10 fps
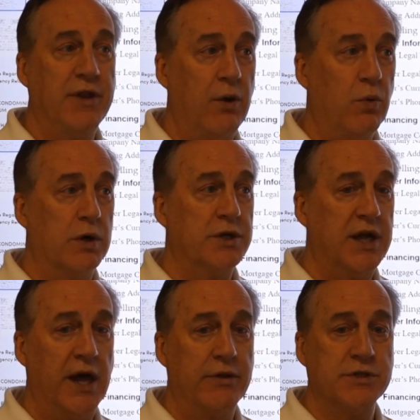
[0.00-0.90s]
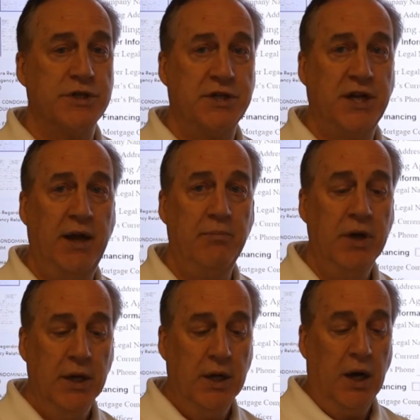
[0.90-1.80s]
They work together as a team.
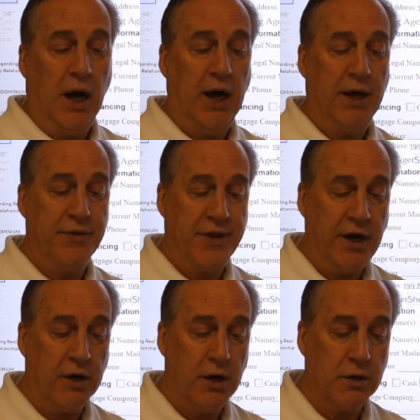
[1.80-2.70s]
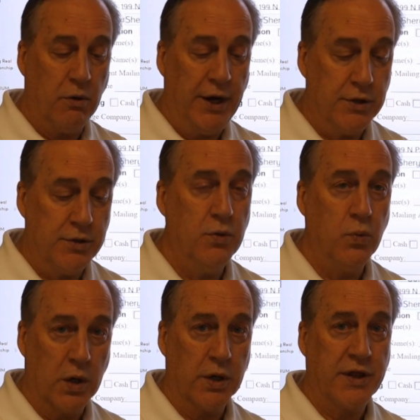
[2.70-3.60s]
They are going to
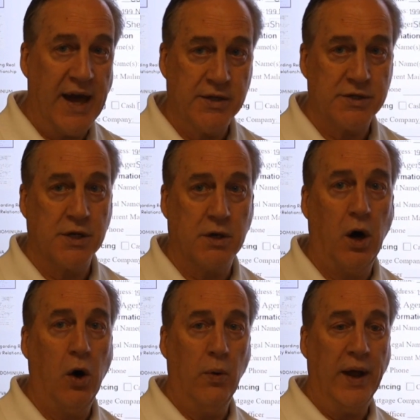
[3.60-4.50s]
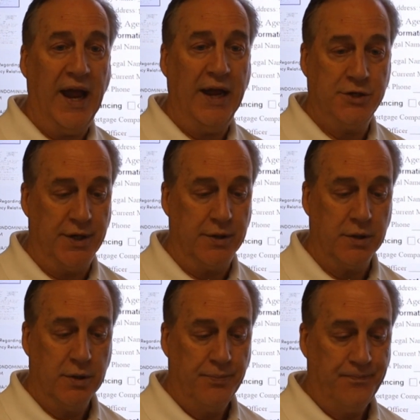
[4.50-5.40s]
work that as a co-agent.
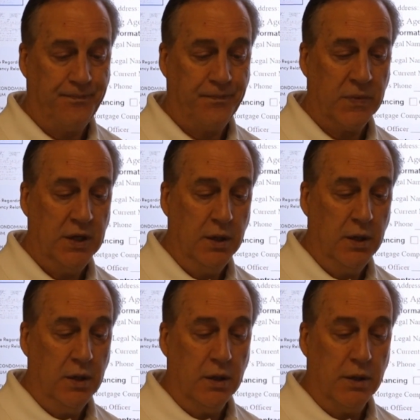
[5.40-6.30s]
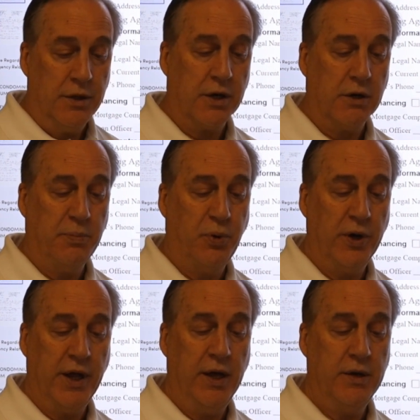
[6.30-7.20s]
They're going to put
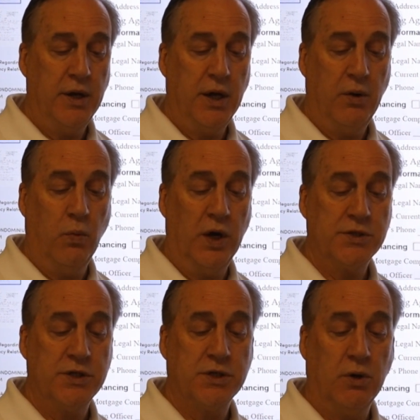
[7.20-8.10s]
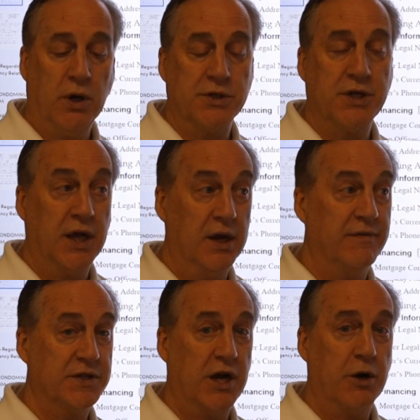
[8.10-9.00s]
in what's the source. Again, if
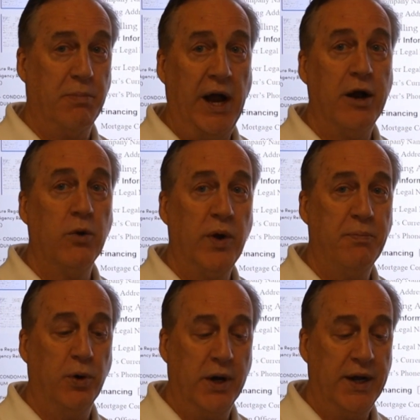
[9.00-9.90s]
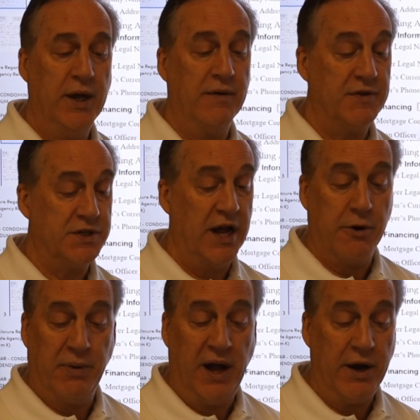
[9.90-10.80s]
it's buyer, we put it in. If it's not our
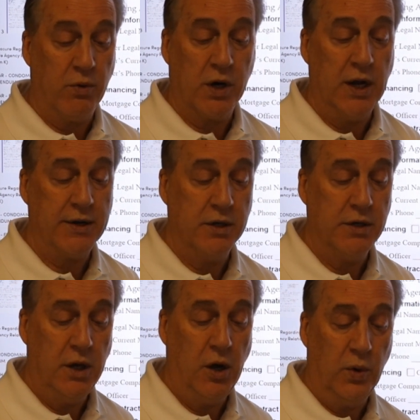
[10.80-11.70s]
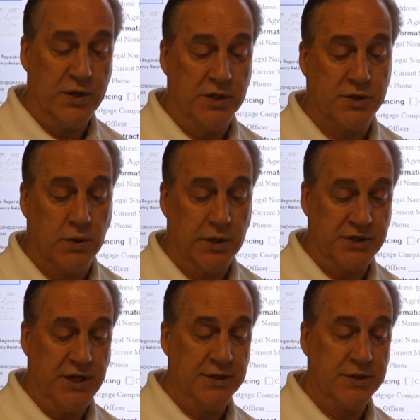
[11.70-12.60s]
buyer, we're not going to know what the source
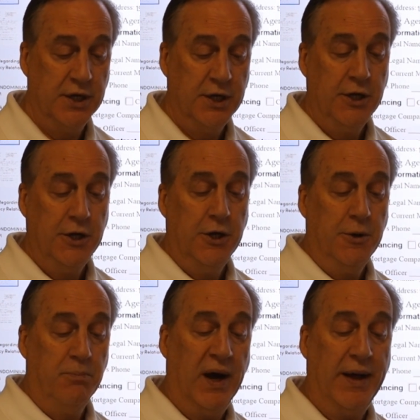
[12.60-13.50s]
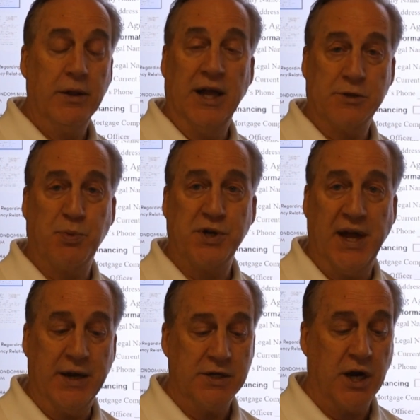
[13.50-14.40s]
is. But let's
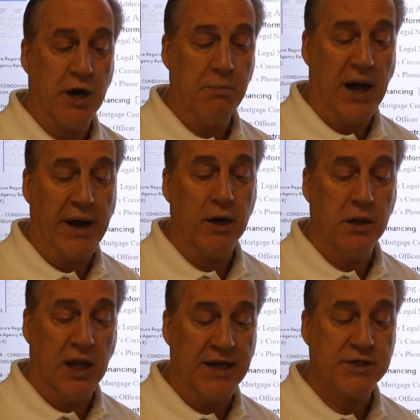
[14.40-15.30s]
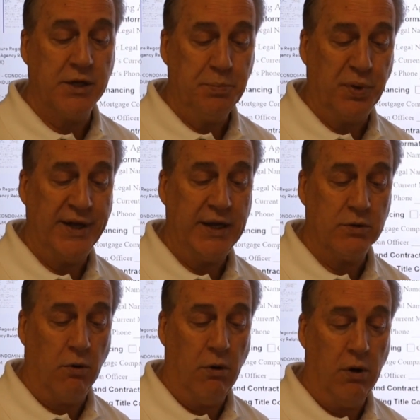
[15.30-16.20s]
pretend it's our buyer. Let's complete
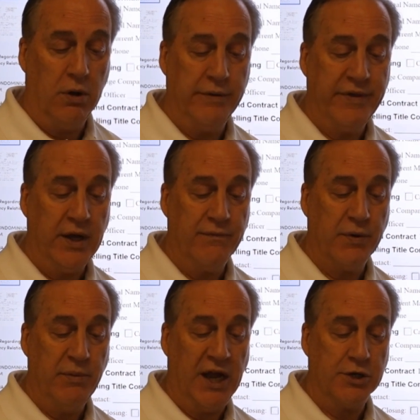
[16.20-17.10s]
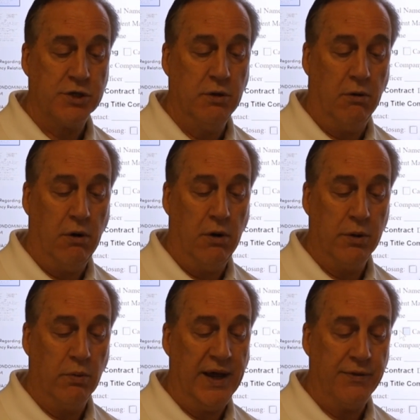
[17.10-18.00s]
all of the information all the
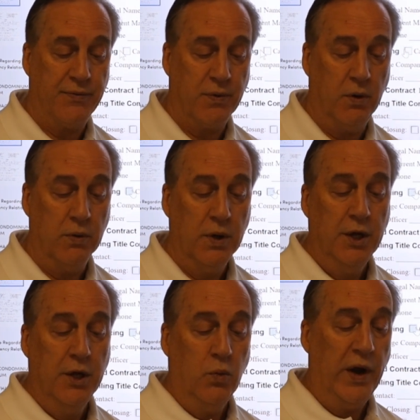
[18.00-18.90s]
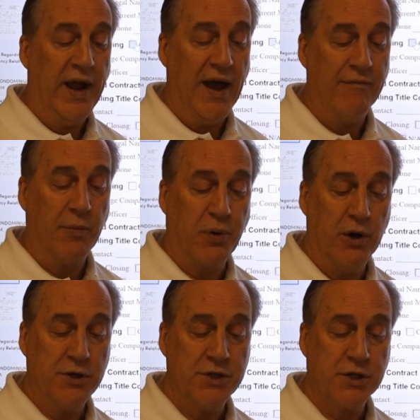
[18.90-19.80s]
way through. We have a
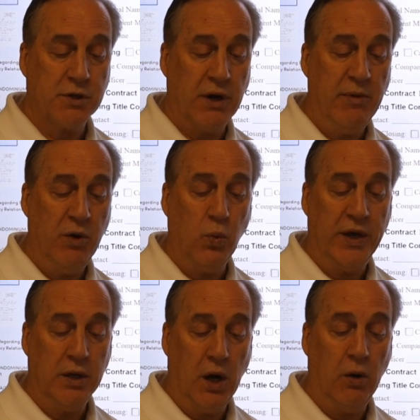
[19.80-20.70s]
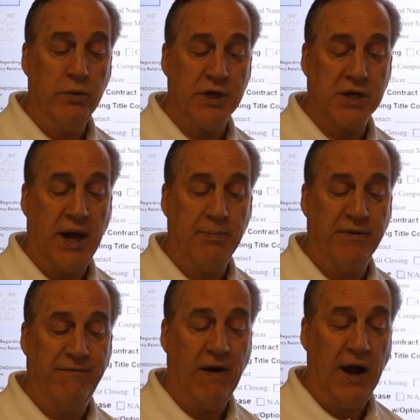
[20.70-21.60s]
purchase agreement. We know the type of
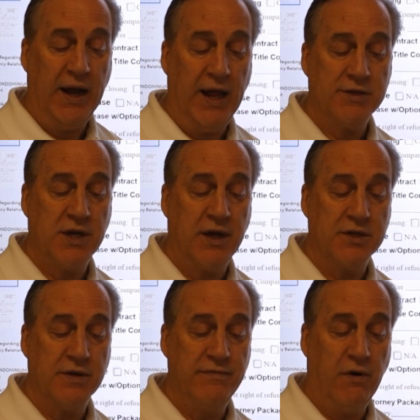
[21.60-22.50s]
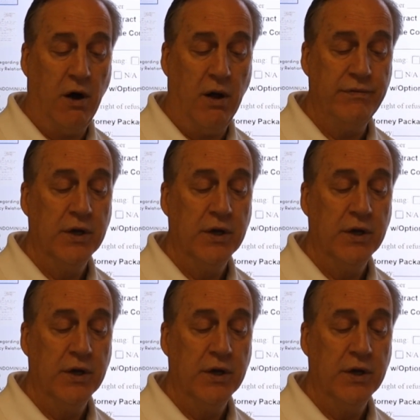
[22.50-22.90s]
financing that's involved.